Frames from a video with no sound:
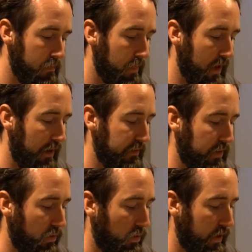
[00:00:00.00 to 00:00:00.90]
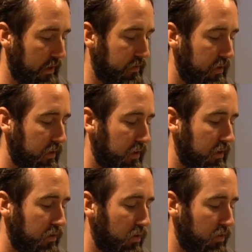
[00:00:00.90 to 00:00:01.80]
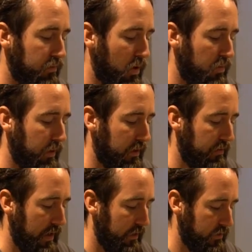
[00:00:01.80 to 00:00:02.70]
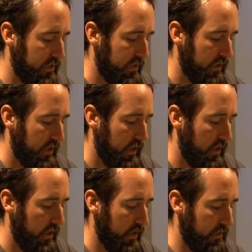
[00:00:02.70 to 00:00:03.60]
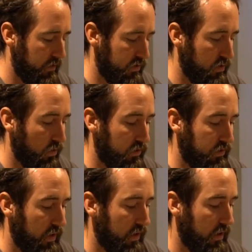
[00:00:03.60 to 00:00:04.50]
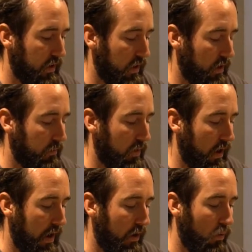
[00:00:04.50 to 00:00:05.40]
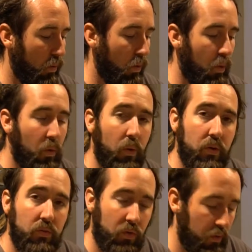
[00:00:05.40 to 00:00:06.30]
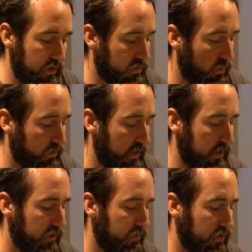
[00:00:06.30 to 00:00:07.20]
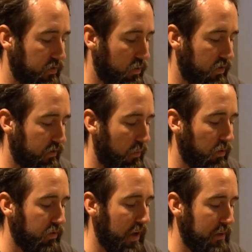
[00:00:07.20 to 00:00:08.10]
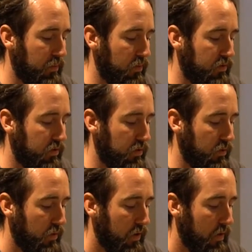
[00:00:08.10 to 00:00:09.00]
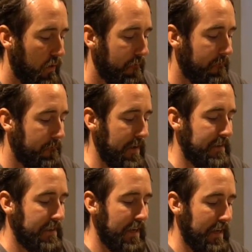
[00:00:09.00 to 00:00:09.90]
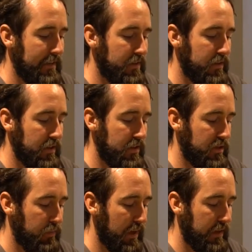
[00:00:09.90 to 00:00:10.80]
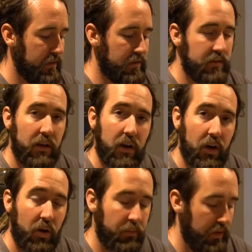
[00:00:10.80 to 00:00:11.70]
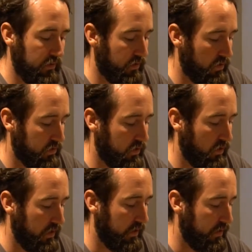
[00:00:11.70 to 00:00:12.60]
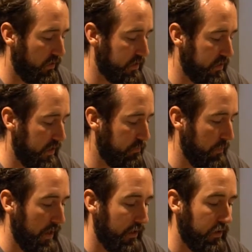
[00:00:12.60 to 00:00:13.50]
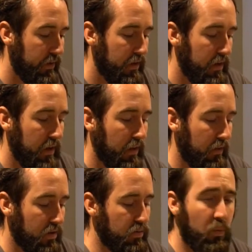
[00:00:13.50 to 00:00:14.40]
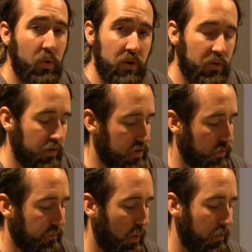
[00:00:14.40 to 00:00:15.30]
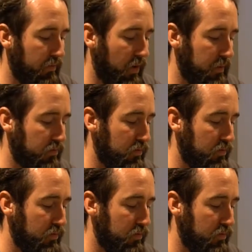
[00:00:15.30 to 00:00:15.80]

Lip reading: having the orchid sort of moping around in the saucer or growing towards the edge of the saucer, if I wasn't able to fit it into this space in such a nice, neat manner, because all you're trying to do with Bulbophyllum